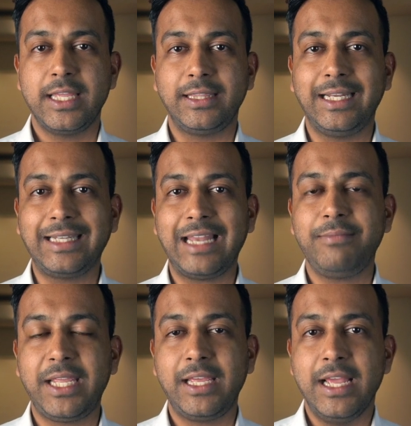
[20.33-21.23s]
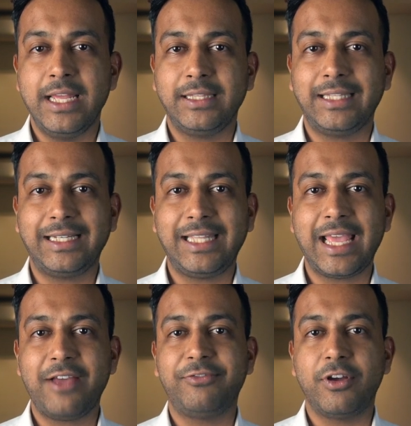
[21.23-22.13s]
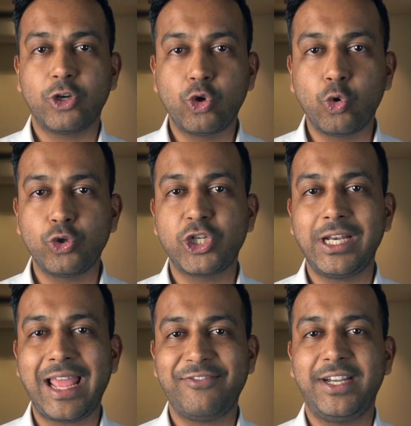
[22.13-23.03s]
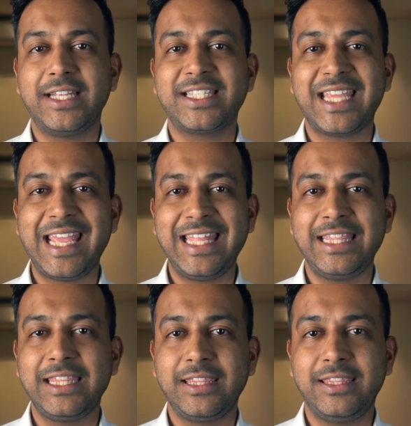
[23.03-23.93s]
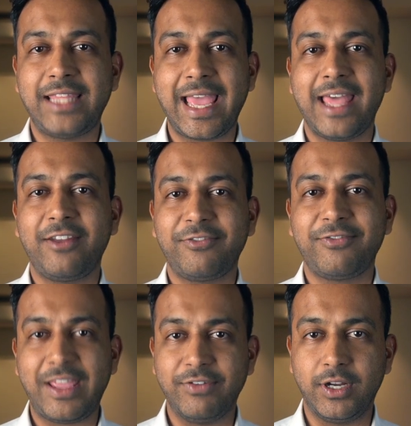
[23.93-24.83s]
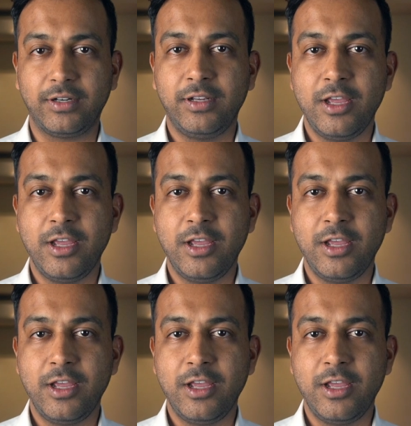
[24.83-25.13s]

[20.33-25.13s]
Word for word: They tell me that they have crucial evidence in their favor,